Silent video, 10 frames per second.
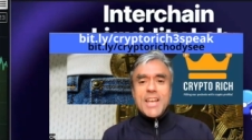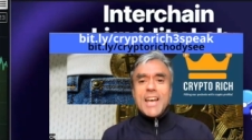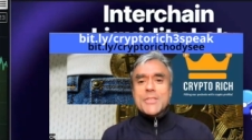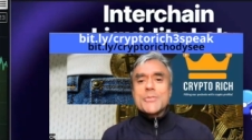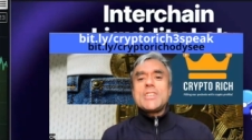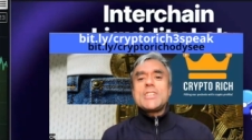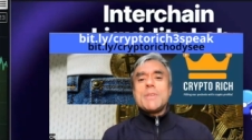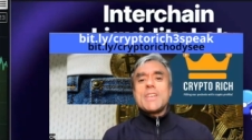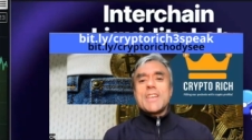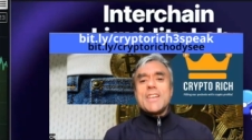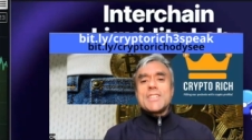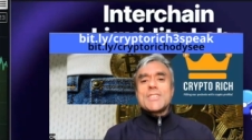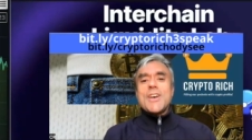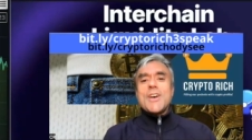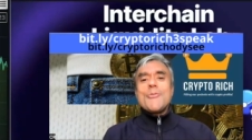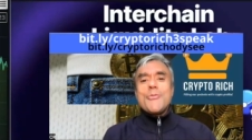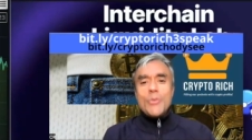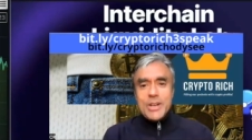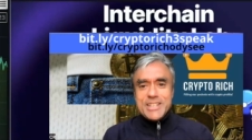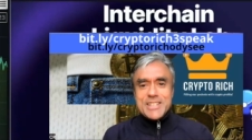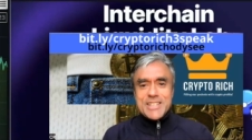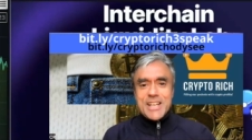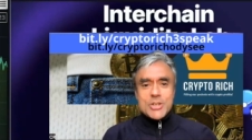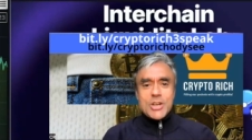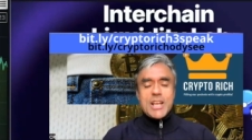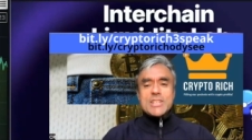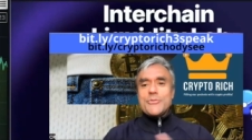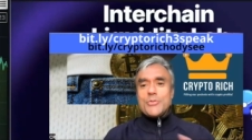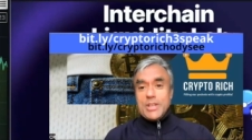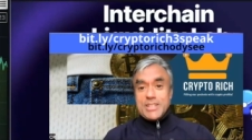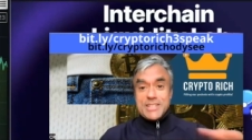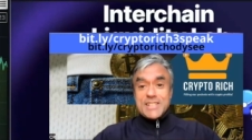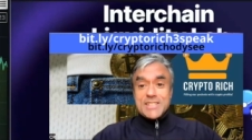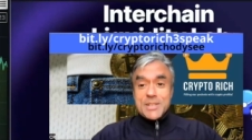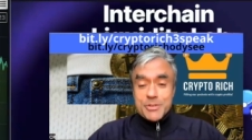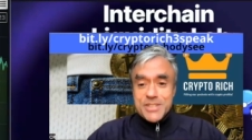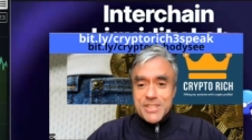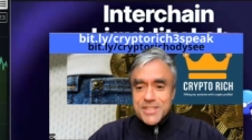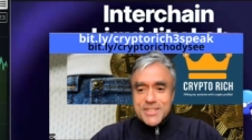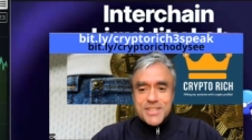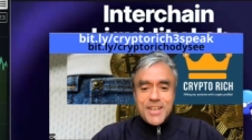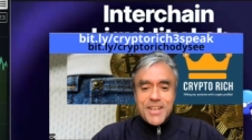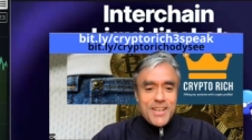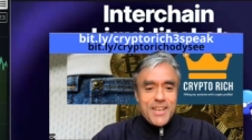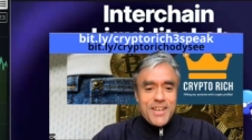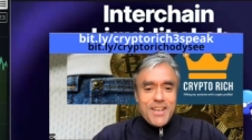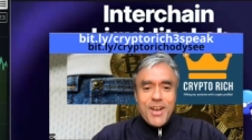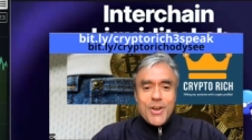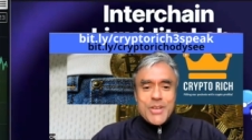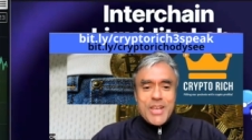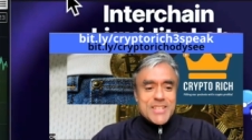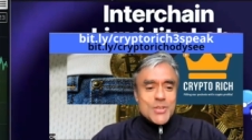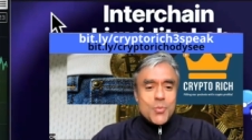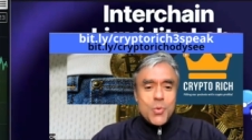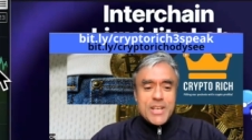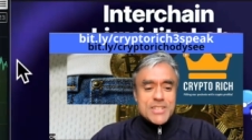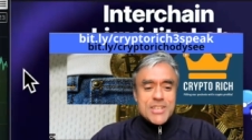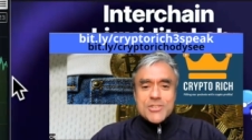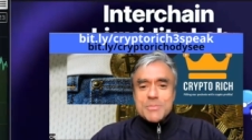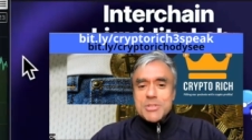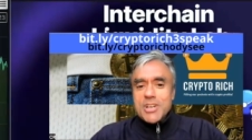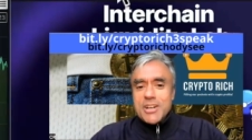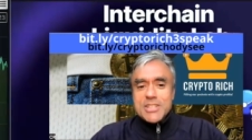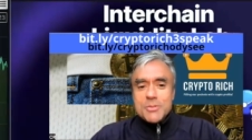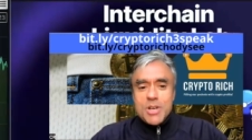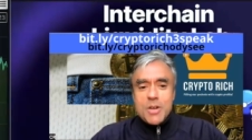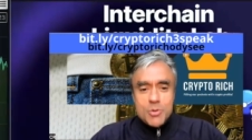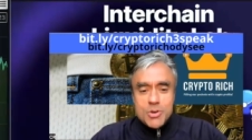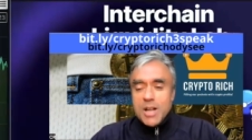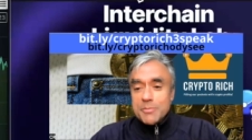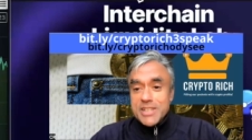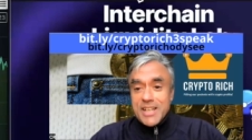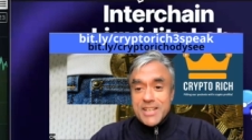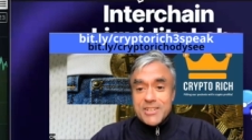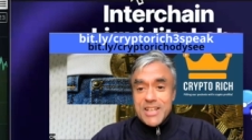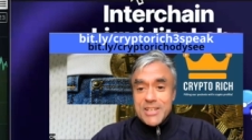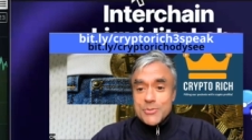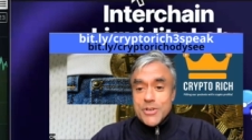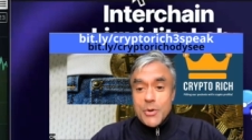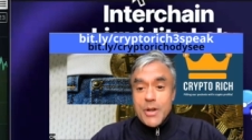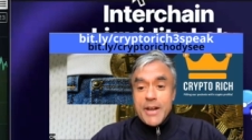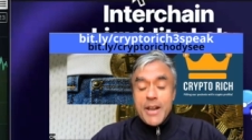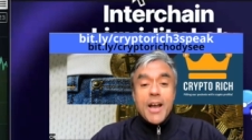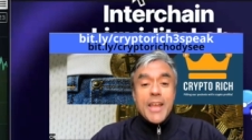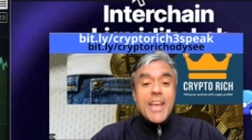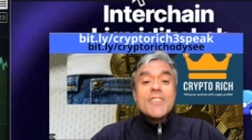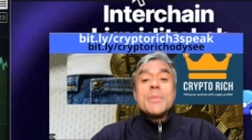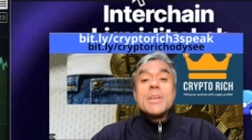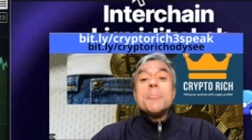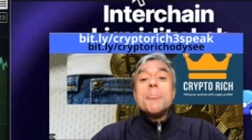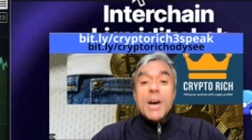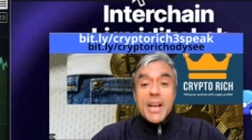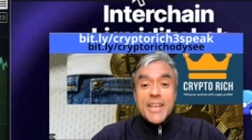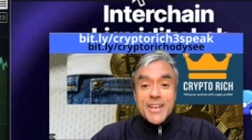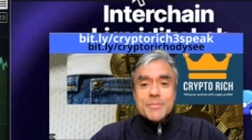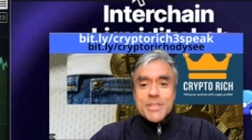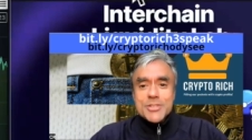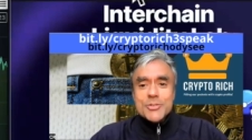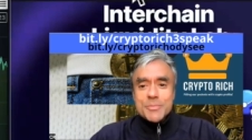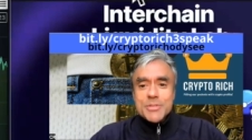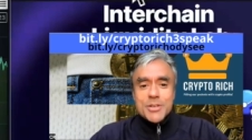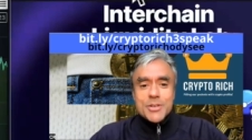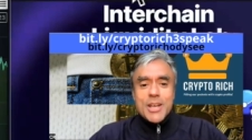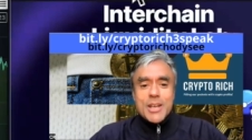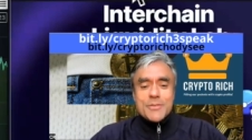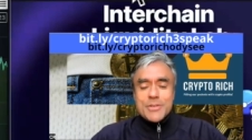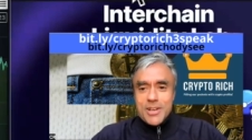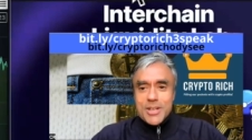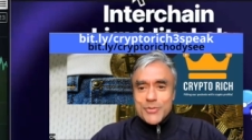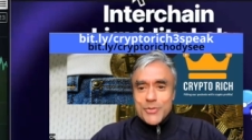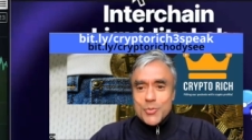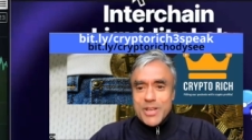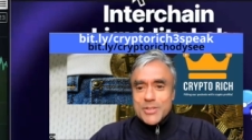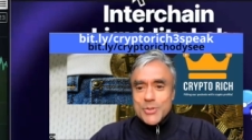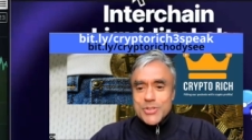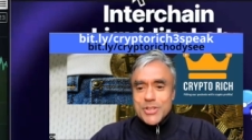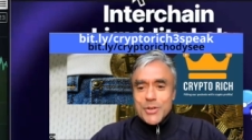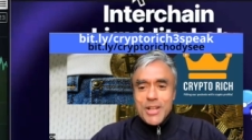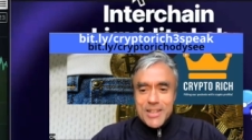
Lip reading: And 3Speak is fully decentralized, fully censorship resistant. Okay, so what is this cryptocurrency? Well, I will come to that and I'll let you know. And I have been buying up this crypto for the last few weeks or so.